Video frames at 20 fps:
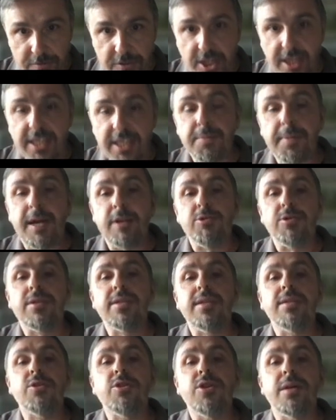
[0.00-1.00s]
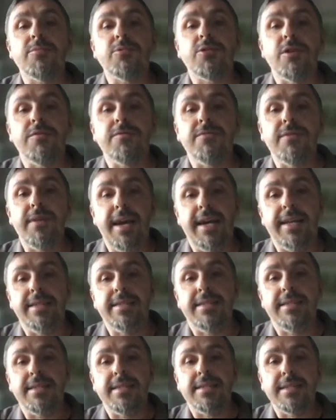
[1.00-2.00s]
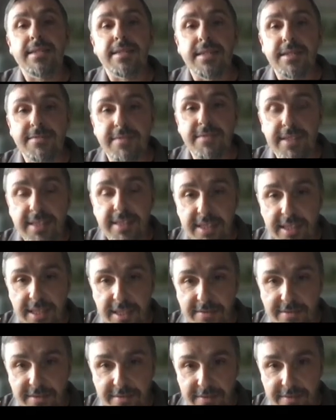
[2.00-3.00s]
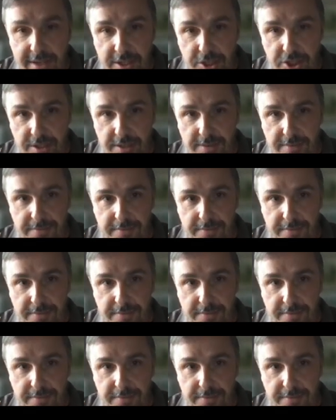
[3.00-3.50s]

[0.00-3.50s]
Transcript: of G is bounded in terms of n with this given function.